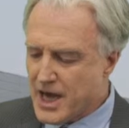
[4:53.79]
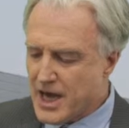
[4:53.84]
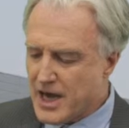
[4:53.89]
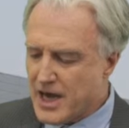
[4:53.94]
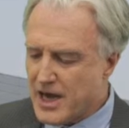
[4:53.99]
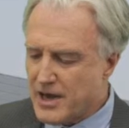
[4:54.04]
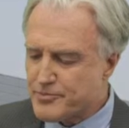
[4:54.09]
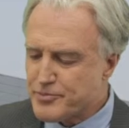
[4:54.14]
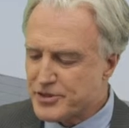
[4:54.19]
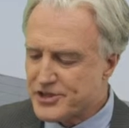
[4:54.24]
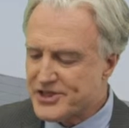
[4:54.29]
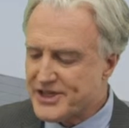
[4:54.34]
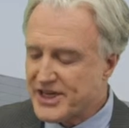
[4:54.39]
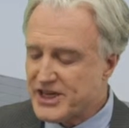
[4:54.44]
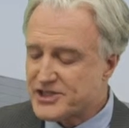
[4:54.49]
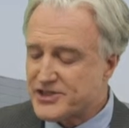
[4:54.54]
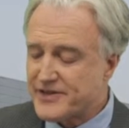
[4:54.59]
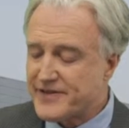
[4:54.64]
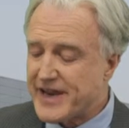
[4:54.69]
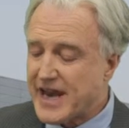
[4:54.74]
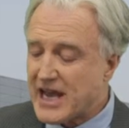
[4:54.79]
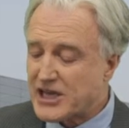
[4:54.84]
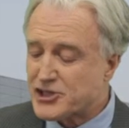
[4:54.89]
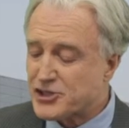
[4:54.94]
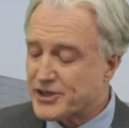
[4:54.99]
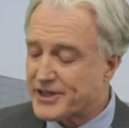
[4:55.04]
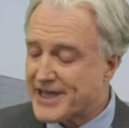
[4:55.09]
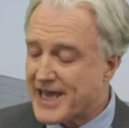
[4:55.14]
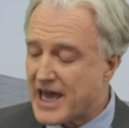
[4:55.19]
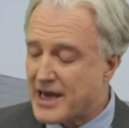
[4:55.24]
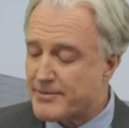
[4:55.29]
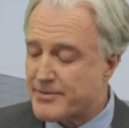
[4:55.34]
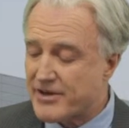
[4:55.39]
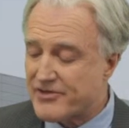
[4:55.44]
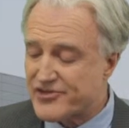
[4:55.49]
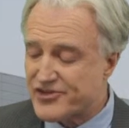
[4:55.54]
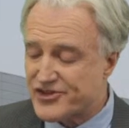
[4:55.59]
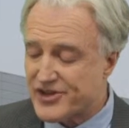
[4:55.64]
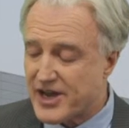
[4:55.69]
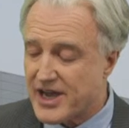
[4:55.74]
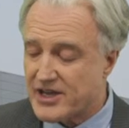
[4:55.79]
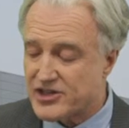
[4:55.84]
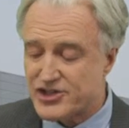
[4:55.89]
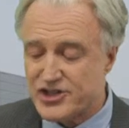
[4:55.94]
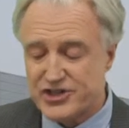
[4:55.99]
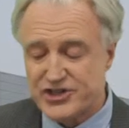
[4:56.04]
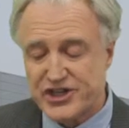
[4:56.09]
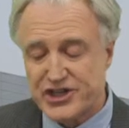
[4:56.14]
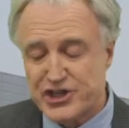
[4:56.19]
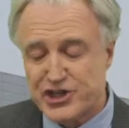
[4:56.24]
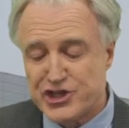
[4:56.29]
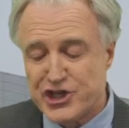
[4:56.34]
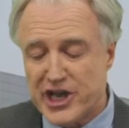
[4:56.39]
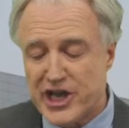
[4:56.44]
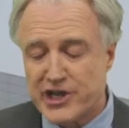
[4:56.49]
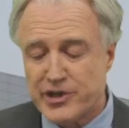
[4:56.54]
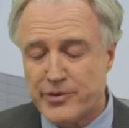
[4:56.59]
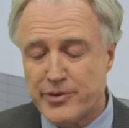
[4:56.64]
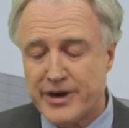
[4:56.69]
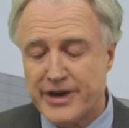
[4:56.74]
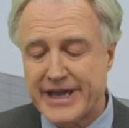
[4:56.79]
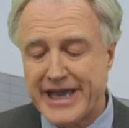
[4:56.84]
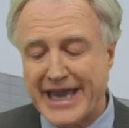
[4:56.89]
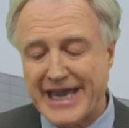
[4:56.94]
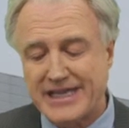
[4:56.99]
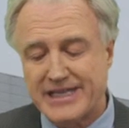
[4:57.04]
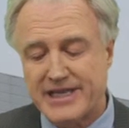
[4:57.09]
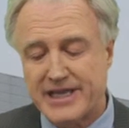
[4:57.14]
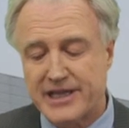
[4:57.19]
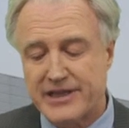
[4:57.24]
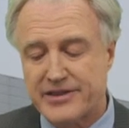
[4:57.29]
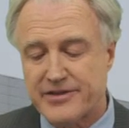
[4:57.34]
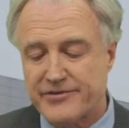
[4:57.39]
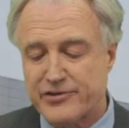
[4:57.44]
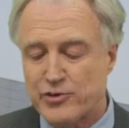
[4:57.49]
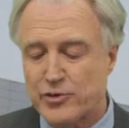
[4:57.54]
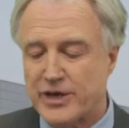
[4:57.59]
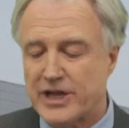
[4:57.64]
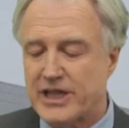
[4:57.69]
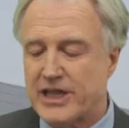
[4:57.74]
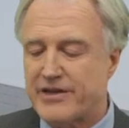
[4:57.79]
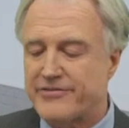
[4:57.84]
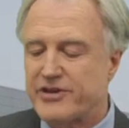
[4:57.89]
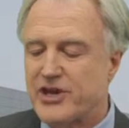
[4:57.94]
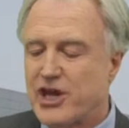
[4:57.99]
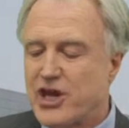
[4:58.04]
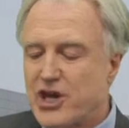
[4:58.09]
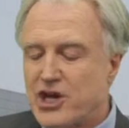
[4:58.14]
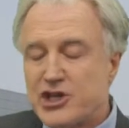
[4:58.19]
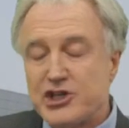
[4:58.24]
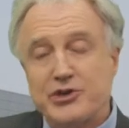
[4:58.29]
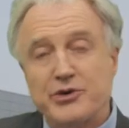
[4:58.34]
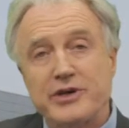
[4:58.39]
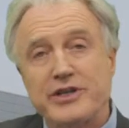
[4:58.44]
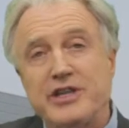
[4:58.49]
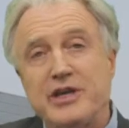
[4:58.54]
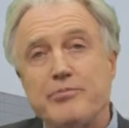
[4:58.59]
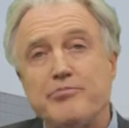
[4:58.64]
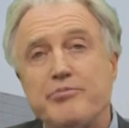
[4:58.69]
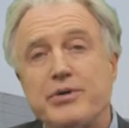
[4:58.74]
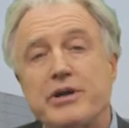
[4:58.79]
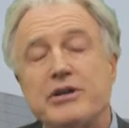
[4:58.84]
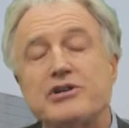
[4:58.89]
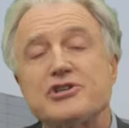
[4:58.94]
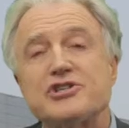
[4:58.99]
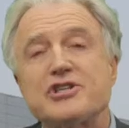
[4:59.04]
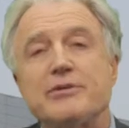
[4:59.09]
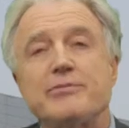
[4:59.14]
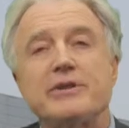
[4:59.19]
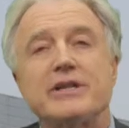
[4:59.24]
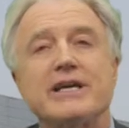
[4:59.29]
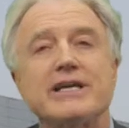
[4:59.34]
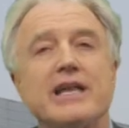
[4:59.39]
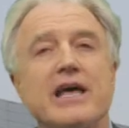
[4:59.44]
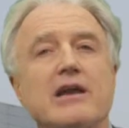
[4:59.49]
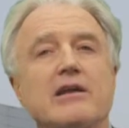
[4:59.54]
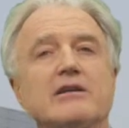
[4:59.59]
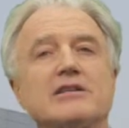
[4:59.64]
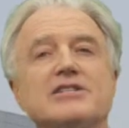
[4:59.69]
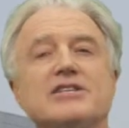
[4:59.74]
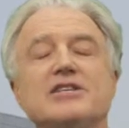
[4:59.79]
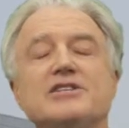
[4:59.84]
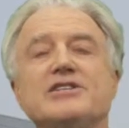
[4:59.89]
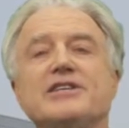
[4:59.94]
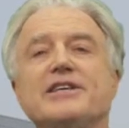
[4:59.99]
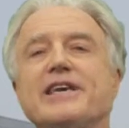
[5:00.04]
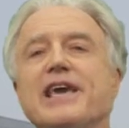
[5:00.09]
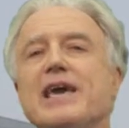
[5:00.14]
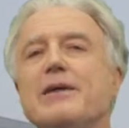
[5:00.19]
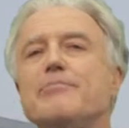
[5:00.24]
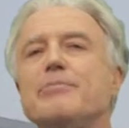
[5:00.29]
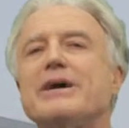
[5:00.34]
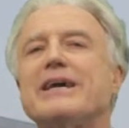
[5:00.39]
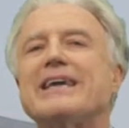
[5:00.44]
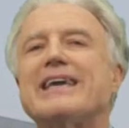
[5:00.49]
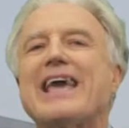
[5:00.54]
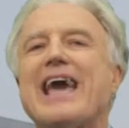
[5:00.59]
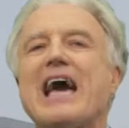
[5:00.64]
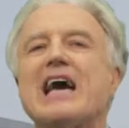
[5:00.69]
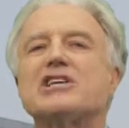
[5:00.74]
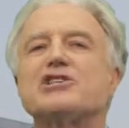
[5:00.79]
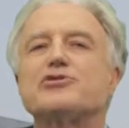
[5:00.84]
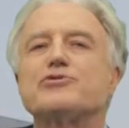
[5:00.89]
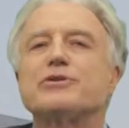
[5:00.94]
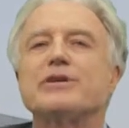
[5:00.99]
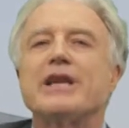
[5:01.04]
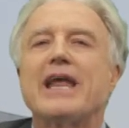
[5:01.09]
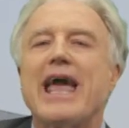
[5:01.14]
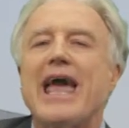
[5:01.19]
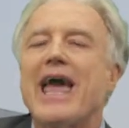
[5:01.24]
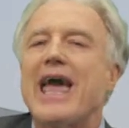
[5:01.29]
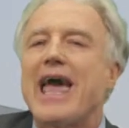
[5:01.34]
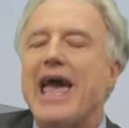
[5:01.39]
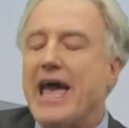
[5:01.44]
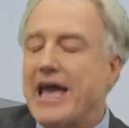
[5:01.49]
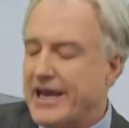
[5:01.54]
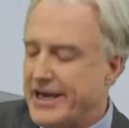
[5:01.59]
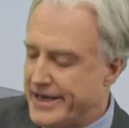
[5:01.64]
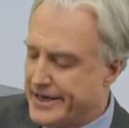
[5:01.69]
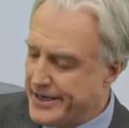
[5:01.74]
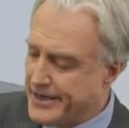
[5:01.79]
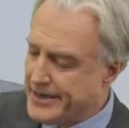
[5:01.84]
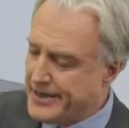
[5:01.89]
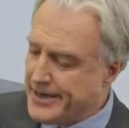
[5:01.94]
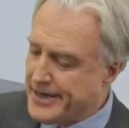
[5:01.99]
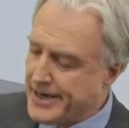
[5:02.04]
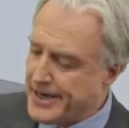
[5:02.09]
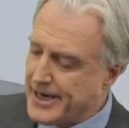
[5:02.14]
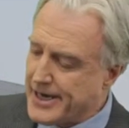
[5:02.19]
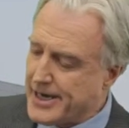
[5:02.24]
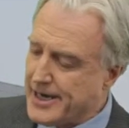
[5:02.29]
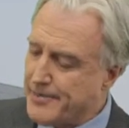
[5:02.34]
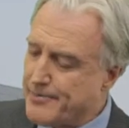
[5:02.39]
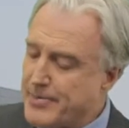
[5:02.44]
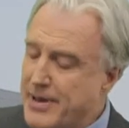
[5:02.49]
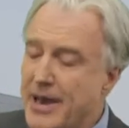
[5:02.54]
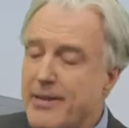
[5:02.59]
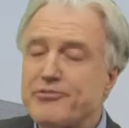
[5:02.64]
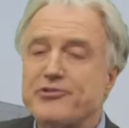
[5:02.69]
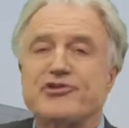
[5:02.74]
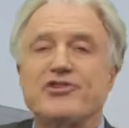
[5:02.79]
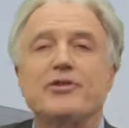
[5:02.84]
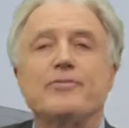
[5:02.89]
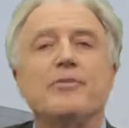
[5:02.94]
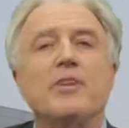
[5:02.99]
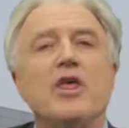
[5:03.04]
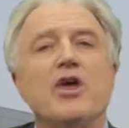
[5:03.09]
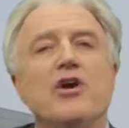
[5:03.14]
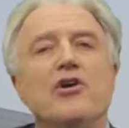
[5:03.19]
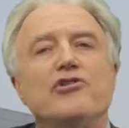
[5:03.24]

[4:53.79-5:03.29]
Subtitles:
Proceedings of the National Academy of Sciences in January 18th of 2011, showing that bitters stimulate not only CCK, but gastrin and pepsin.